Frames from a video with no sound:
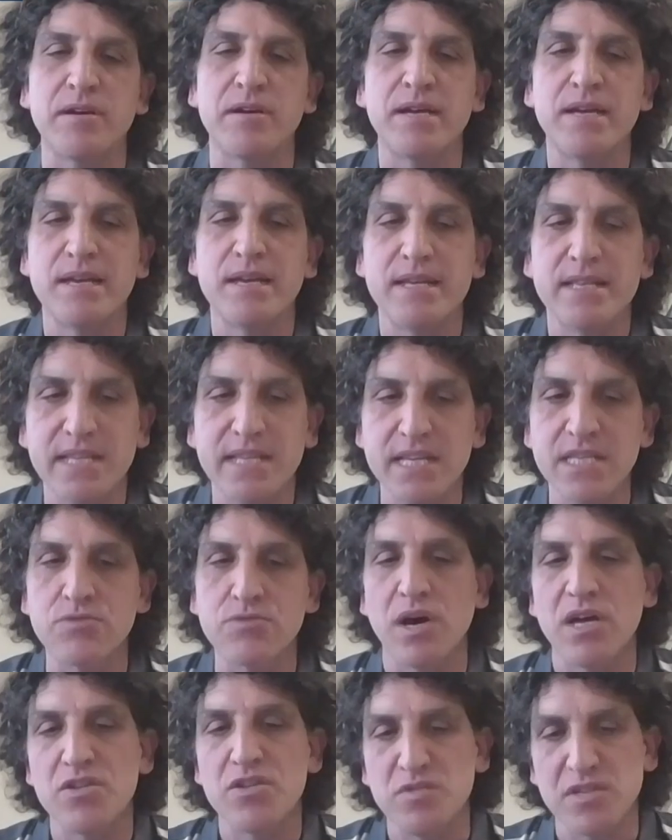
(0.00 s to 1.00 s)
rare.
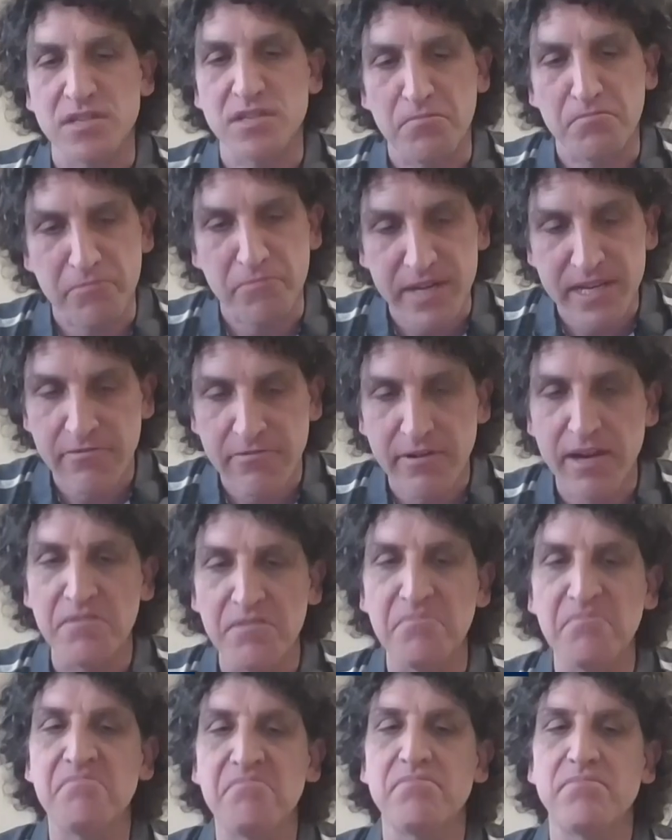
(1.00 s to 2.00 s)
These ones, which are pretty
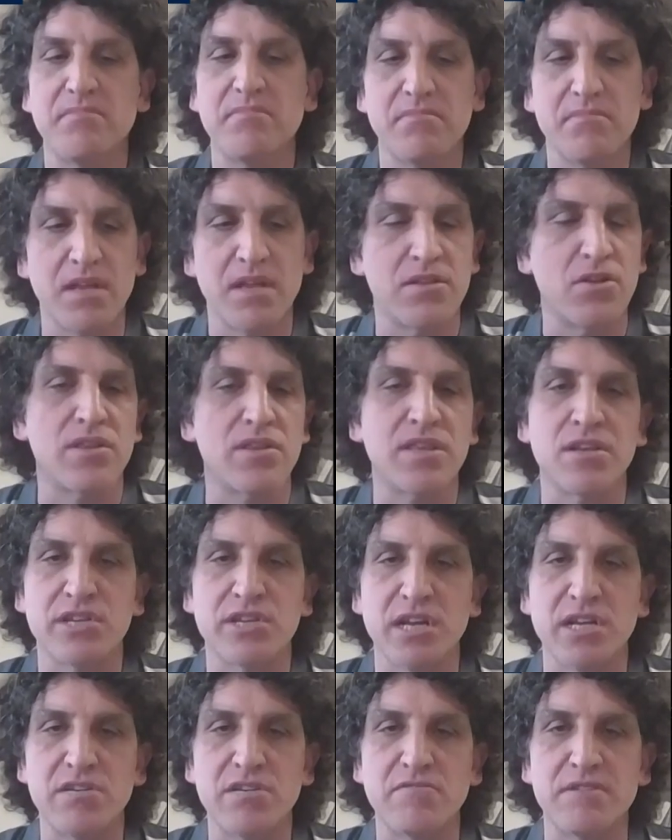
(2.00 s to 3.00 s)
rare, are not as
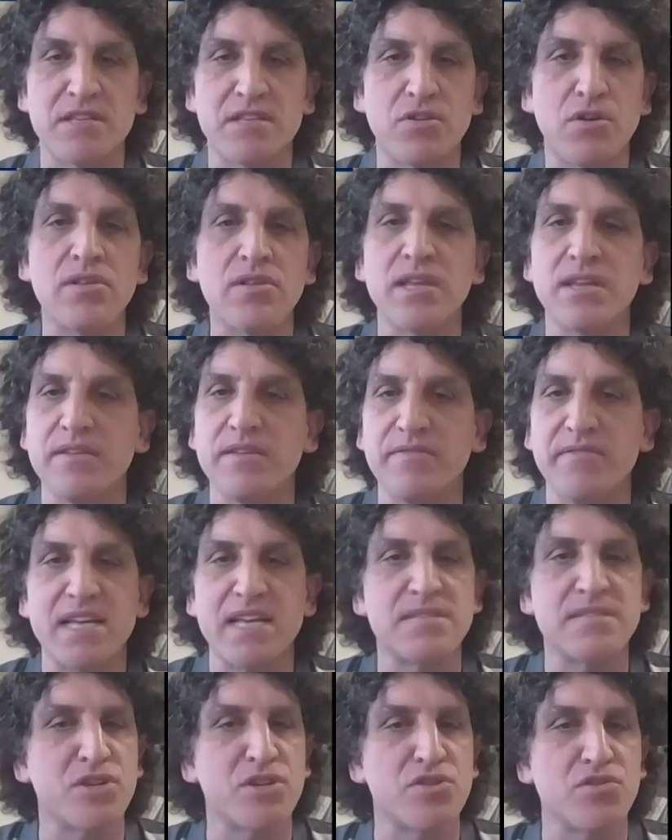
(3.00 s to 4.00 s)
dangerous at all, and the
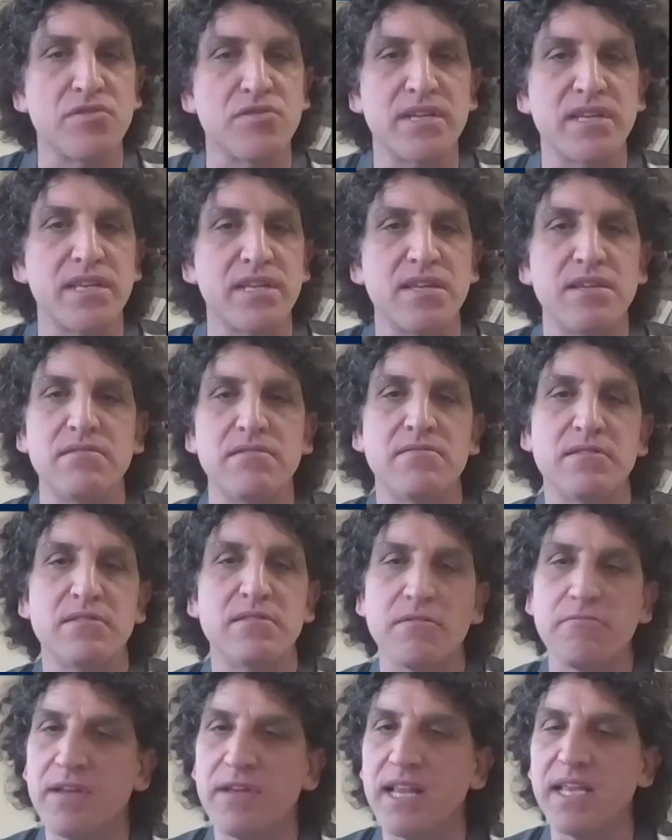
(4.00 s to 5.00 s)
vast majority,
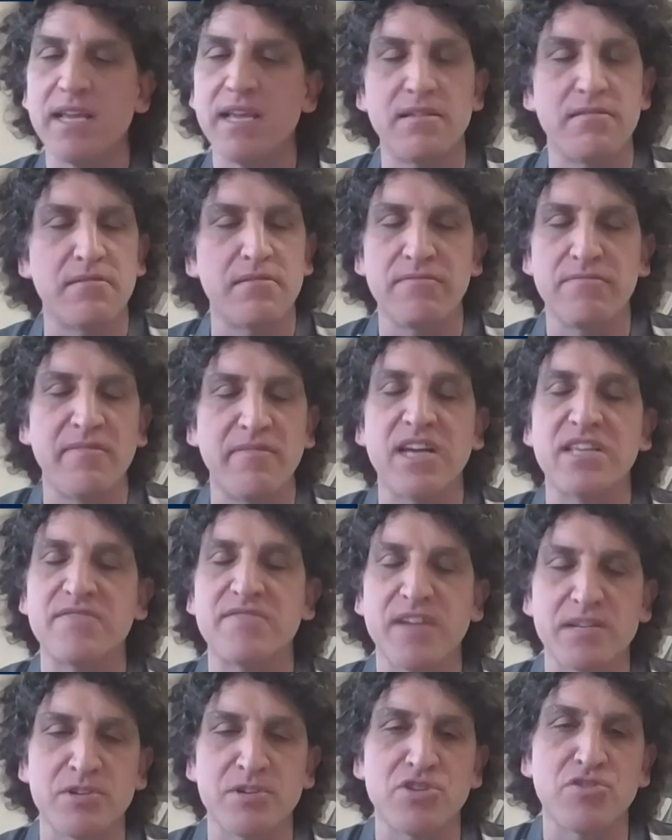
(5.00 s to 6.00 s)
the really
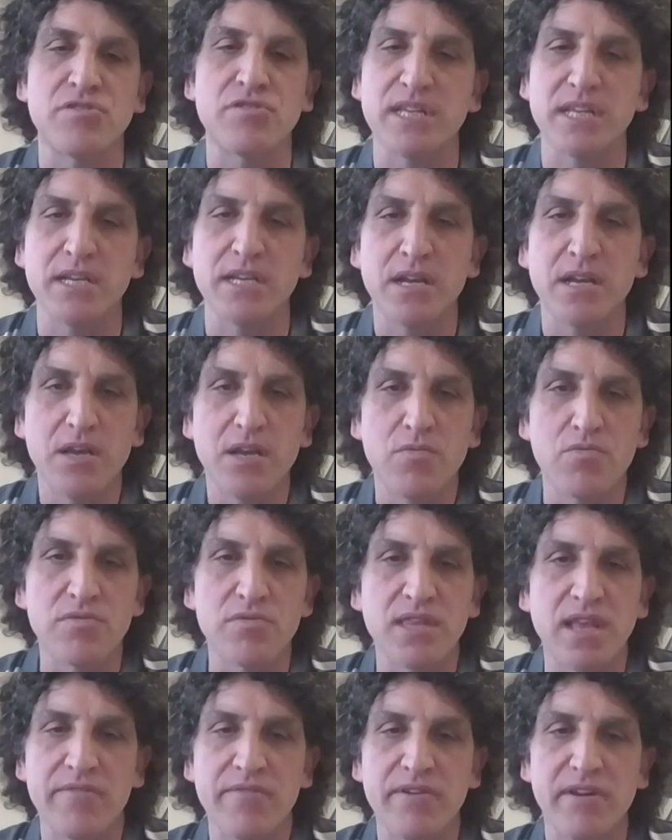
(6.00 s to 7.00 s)
vast, vast majority,
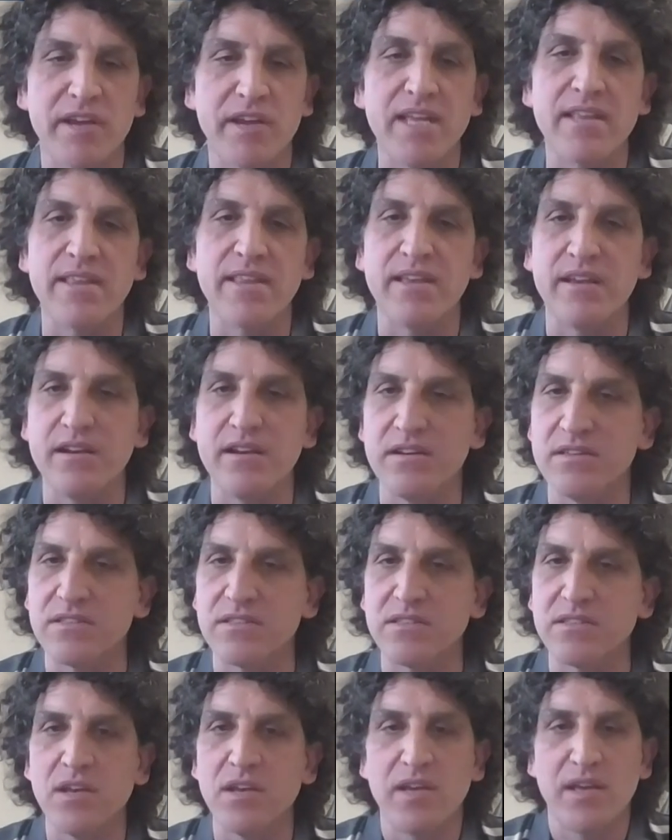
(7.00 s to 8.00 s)
would never hit the
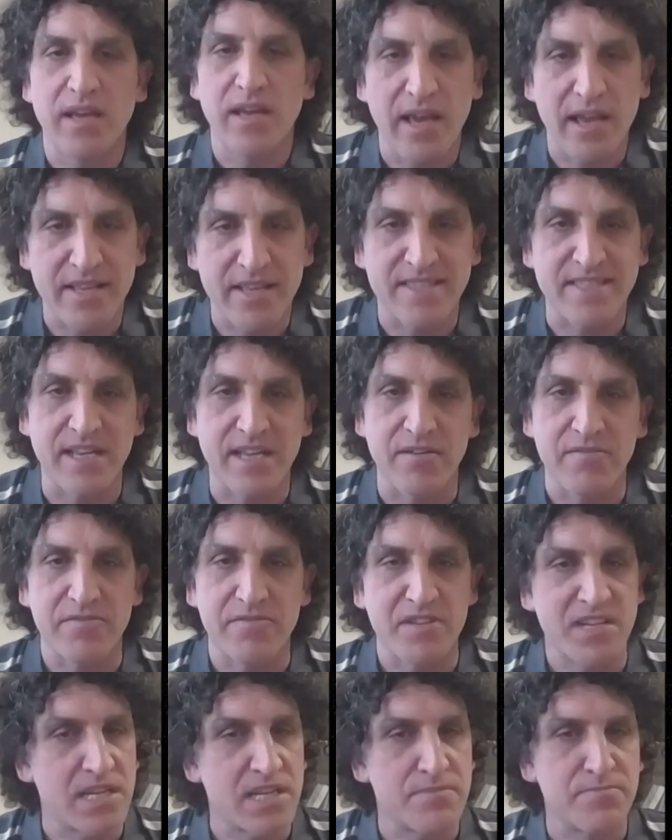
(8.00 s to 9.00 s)
Earth itself.
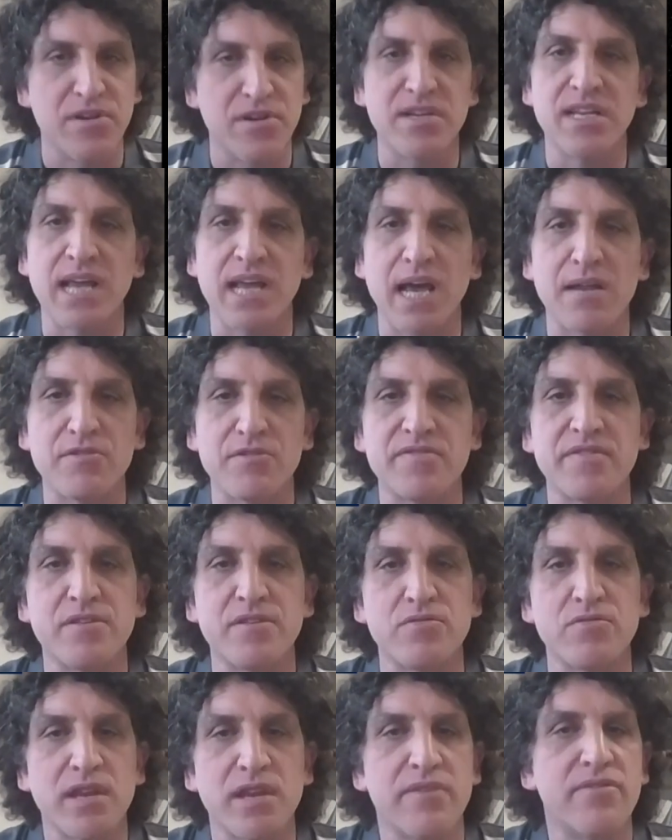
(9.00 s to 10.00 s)
They just burn in the
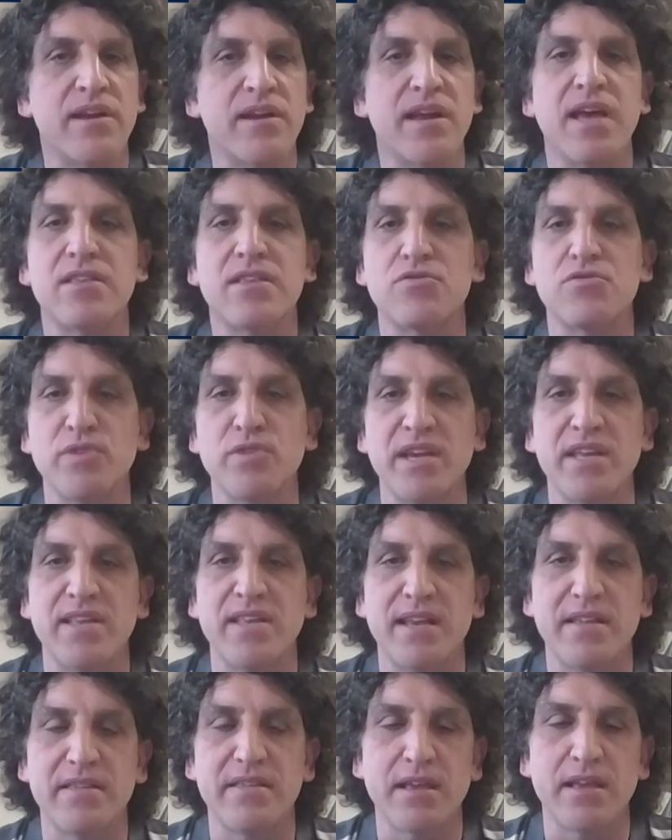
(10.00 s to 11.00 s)
atmosphere, would never get to hit
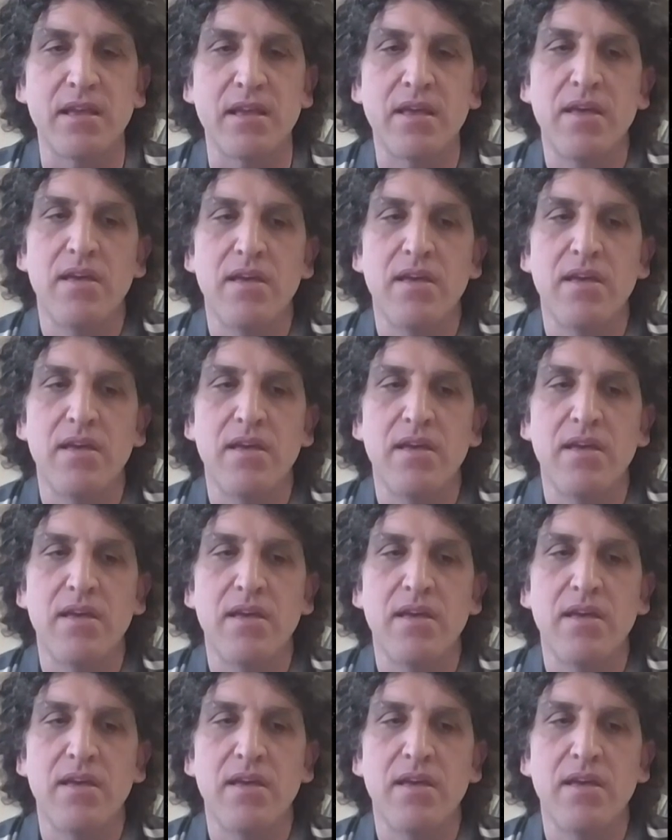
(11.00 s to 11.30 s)
anything.